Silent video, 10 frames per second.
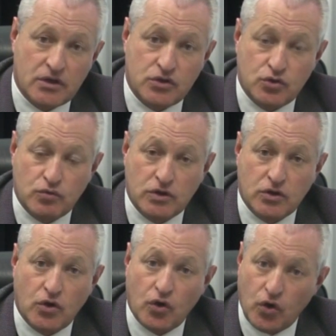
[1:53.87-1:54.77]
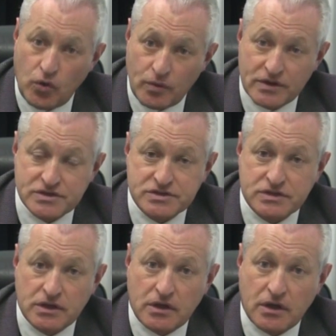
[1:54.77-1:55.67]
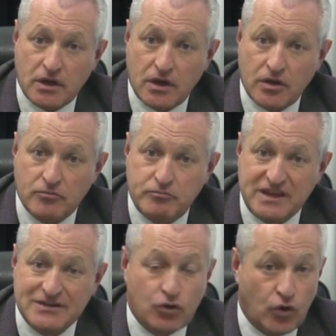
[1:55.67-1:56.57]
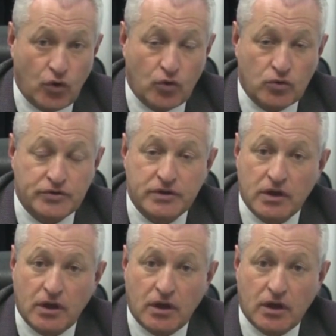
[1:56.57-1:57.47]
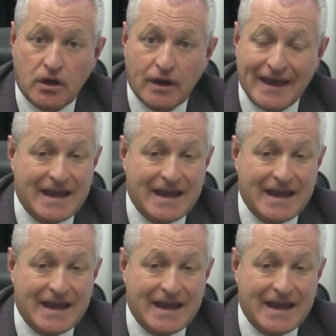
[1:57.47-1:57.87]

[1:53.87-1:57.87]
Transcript: You will always uh, be told uh,